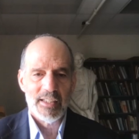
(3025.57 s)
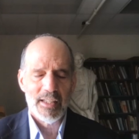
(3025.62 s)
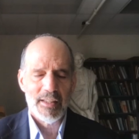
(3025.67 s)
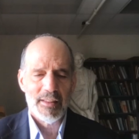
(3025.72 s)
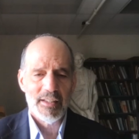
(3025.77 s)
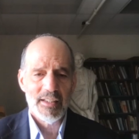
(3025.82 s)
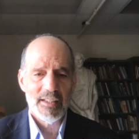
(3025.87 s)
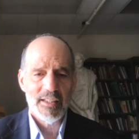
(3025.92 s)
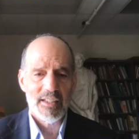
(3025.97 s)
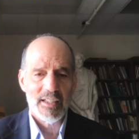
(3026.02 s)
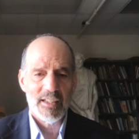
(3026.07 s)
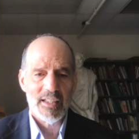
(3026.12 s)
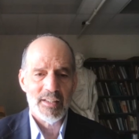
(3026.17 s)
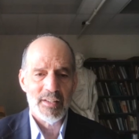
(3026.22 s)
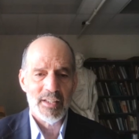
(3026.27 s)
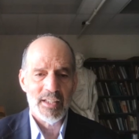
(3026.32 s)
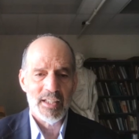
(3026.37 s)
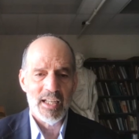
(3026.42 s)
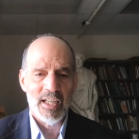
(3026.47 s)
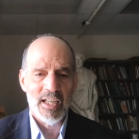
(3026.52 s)
I think
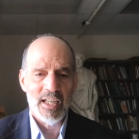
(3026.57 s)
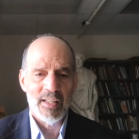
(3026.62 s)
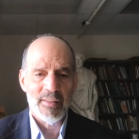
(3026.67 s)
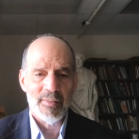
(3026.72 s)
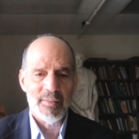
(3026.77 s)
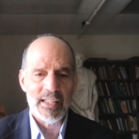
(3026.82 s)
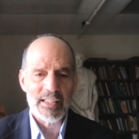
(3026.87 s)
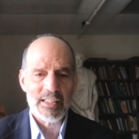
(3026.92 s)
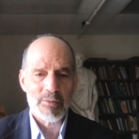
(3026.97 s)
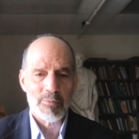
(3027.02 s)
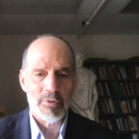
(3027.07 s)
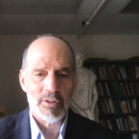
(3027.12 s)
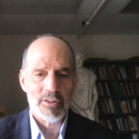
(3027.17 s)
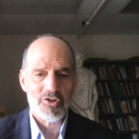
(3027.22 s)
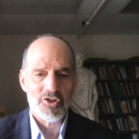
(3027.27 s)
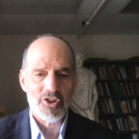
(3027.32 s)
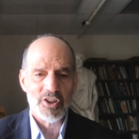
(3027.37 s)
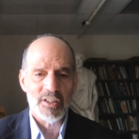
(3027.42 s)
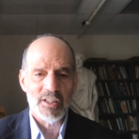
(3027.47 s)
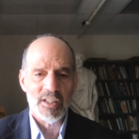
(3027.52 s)
in the end, that's
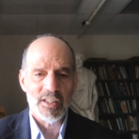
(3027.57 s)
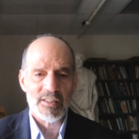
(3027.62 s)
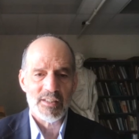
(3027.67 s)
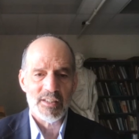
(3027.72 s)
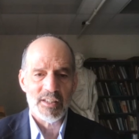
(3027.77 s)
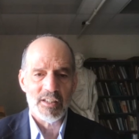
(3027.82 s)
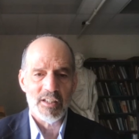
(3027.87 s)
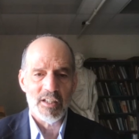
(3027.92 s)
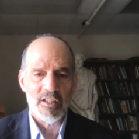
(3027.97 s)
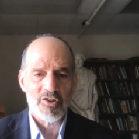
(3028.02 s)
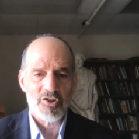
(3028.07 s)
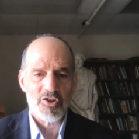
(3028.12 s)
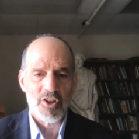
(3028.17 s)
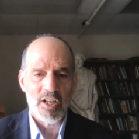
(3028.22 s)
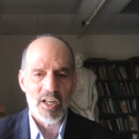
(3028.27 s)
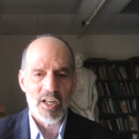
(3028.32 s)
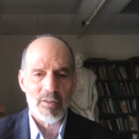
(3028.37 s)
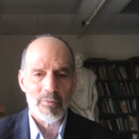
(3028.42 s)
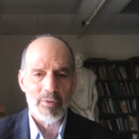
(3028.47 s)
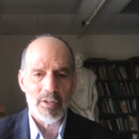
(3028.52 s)
what she does
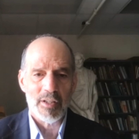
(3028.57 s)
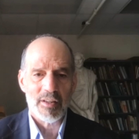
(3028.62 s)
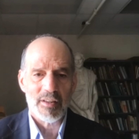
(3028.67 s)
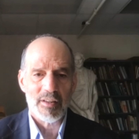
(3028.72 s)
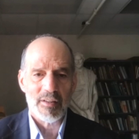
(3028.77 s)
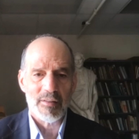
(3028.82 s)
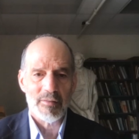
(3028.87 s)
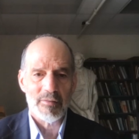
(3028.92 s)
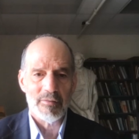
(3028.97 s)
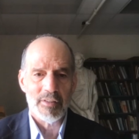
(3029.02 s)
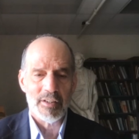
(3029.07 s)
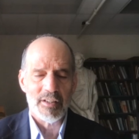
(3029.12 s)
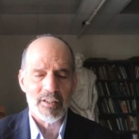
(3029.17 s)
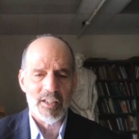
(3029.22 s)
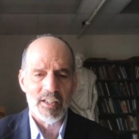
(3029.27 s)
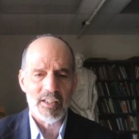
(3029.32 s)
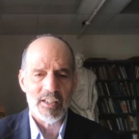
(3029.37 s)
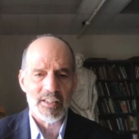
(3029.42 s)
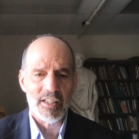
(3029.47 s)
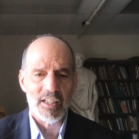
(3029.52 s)
negotiate
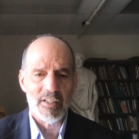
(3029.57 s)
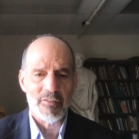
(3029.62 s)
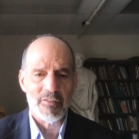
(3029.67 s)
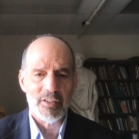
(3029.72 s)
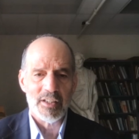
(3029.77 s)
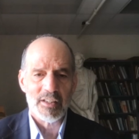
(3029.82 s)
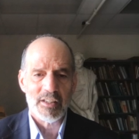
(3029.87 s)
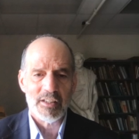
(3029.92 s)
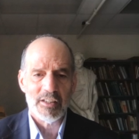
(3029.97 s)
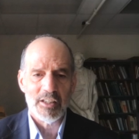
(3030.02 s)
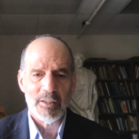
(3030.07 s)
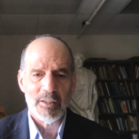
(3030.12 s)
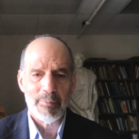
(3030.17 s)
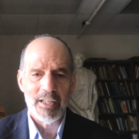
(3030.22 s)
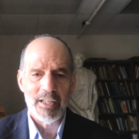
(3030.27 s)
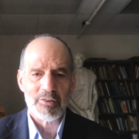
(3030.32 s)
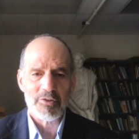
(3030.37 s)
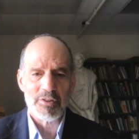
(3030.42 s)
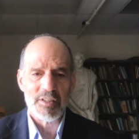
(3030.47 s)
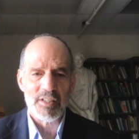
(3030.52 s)
with Octavian.
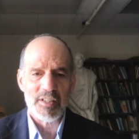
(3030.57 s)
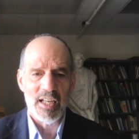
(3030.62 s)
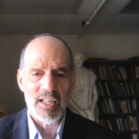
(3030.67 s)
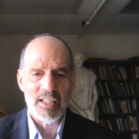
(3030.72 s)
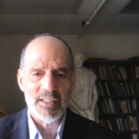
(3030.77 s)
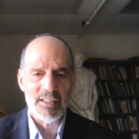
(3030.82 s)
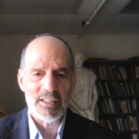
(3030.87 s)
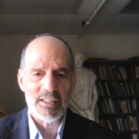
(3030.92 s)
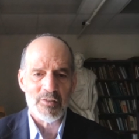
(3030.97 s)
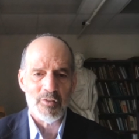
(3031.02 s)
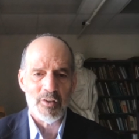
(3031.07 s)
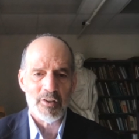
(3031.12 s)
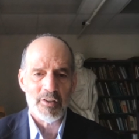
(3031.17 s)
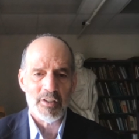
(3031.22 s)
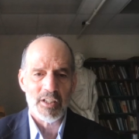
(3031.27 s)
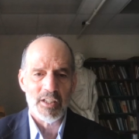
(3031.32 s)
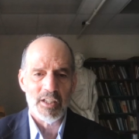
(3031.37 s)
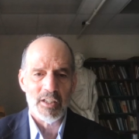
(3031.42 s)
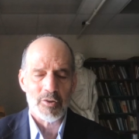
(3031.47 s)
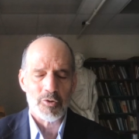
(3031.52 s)
Cleopatra's end is
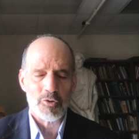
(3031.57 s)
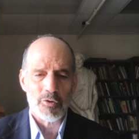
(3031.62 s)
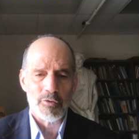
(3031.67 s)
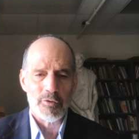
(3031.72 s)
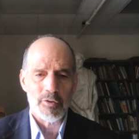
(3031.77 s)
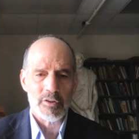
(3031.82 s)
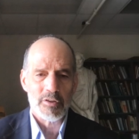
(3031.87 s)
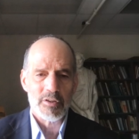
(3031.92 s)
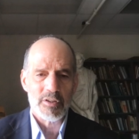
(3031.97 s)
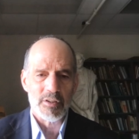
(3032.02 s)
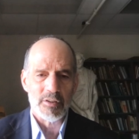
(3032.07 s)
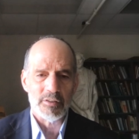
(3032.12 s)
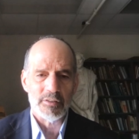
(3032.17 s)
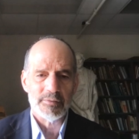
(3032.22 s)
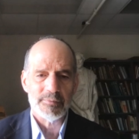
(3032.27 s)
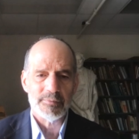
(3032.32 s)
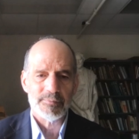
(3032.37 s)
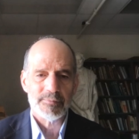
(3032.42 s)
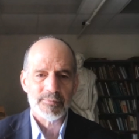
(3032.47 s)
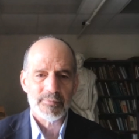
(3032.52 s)
very
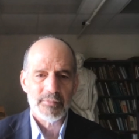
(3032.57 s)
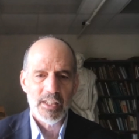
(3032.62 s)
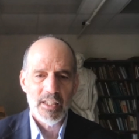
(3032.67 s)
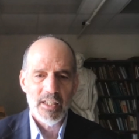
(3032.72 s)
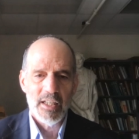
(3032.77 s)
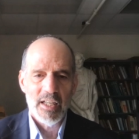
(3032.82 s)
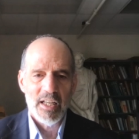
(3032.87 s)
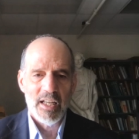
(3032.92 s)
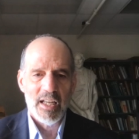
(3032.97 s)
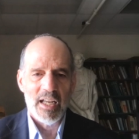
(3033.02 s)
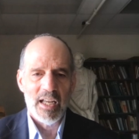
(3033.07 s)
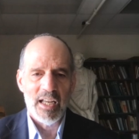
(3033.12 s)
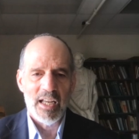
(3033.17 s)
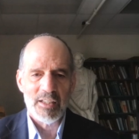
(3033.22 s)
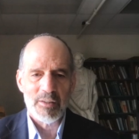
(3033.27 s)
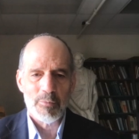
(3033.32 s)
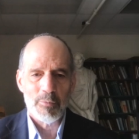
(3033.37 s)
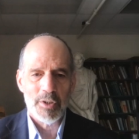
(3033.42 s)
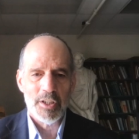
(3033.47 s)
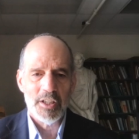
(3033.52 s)
controversial.
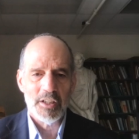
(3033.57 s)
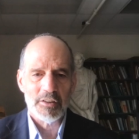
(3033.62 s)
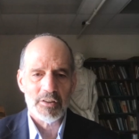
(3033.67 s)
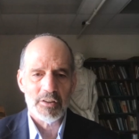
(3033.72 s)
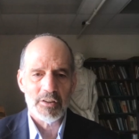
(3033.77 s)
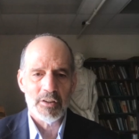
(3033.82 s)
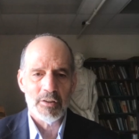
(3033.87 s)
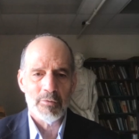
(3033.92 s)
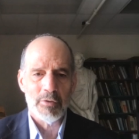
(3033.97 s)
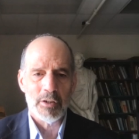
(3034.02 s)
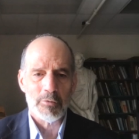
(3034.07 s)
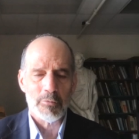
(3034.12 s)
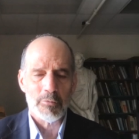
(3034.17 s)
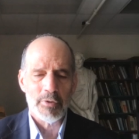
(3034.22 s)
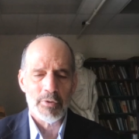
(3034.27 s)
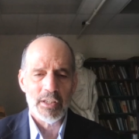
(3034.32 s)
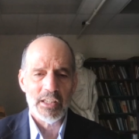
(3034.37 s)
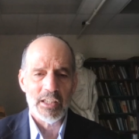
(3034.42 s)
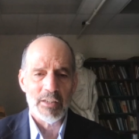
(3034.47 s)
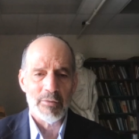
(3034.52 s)
And we don't know what
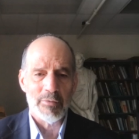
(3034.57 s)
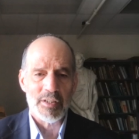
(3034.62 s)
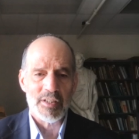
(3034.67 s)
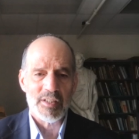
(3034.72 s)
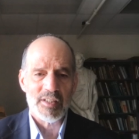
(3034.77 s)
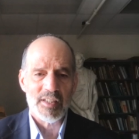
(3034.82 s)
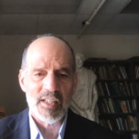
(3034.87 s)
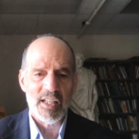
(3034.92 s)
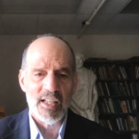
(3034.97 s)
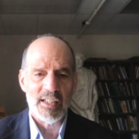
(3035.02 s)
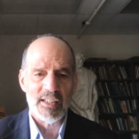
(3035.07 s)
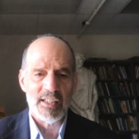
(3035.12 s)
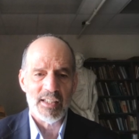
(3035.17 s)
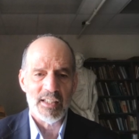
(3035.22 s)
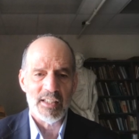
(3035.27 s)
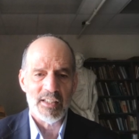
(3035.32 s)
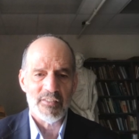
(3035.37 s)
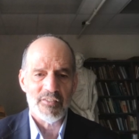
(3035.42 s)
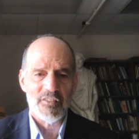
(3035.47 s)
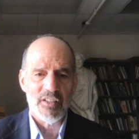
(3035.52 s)
really was said
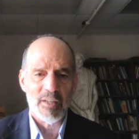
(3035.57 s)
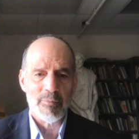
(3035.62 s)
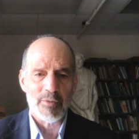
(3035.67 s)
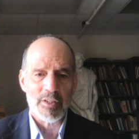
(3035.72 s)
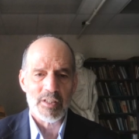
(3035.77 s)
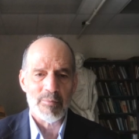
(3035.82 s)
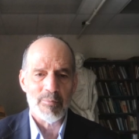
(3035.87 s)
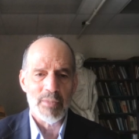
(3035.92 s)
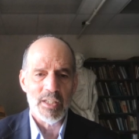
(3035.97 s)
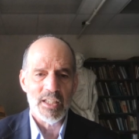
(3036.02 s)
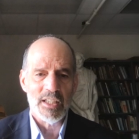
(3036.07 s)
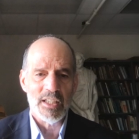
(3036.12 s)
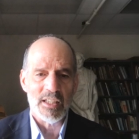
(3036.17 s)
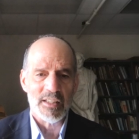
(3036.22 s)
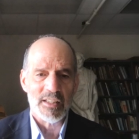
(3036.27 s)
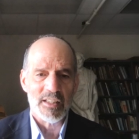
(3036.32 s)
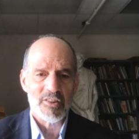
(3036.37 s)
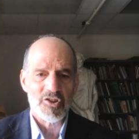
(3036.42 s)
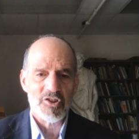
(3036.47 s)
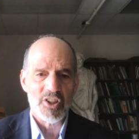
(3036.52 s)
in the famous
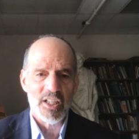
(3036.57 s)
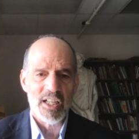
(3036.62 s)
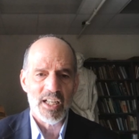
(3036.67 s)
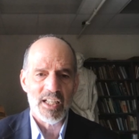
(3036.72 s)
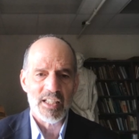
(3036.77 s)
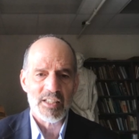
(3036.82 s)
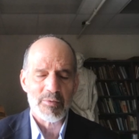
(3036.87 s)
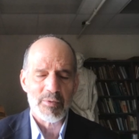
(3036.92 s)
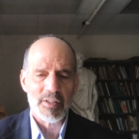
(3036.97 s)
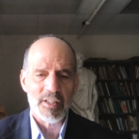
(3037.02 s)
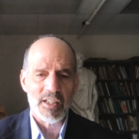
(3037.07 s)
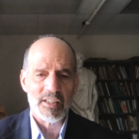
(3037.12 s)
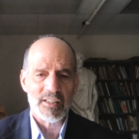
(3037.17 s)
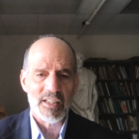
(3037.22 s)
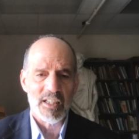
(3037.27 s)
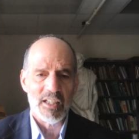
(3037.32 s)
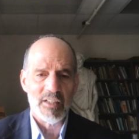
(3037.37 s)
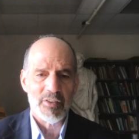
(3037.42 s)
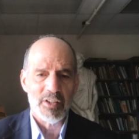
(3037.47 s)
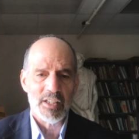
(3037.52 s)
meeting that she has with
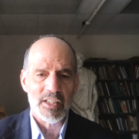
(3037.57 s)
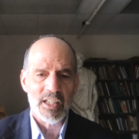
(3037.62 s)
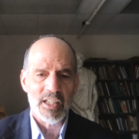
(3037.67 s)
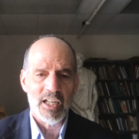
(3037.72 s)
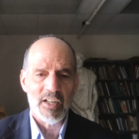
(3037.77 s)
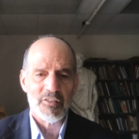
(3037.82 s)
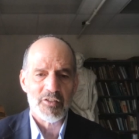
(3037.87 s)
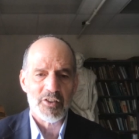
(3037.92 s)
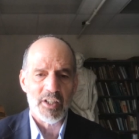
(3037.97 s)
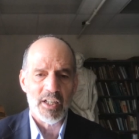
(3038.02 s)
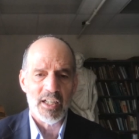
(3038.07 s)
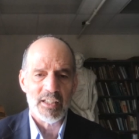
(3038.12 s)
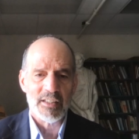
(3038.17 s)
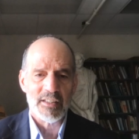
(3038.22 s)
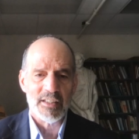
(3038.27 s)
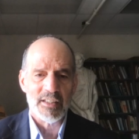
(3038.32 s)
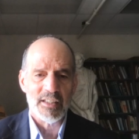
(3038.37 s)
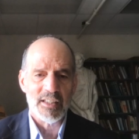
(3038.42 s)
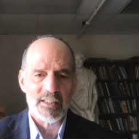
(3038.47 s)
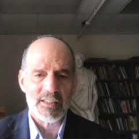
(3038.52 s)
Octavian after
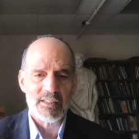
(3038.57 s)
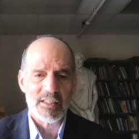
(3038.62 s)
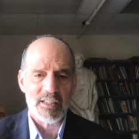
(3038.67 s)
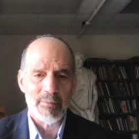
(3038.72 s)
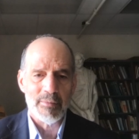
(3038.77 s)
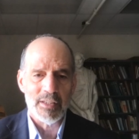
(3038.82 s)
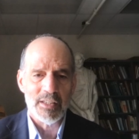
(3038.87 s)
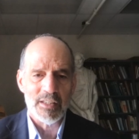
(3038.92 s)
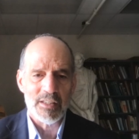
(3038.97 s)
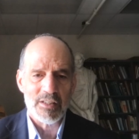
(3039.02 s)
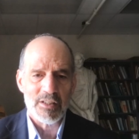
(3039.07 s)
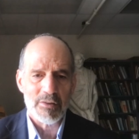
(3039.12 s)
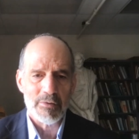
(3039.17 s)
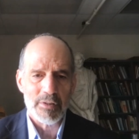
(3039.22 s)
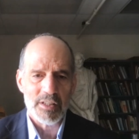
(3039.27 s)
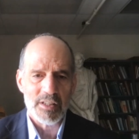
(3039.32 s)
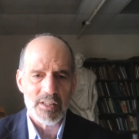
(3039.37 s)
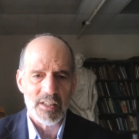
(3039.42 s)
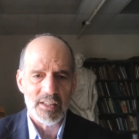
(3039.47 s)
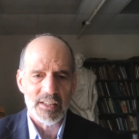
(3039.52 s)
Antony has committed
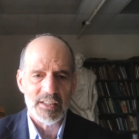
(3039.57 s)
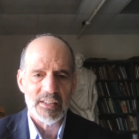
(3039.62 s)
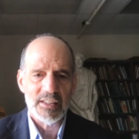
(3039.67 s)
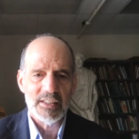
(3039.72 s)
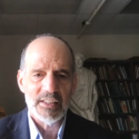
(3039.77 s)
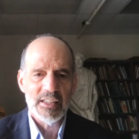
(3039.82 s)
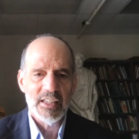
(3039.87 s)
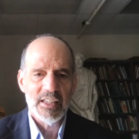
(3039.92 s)
suicide.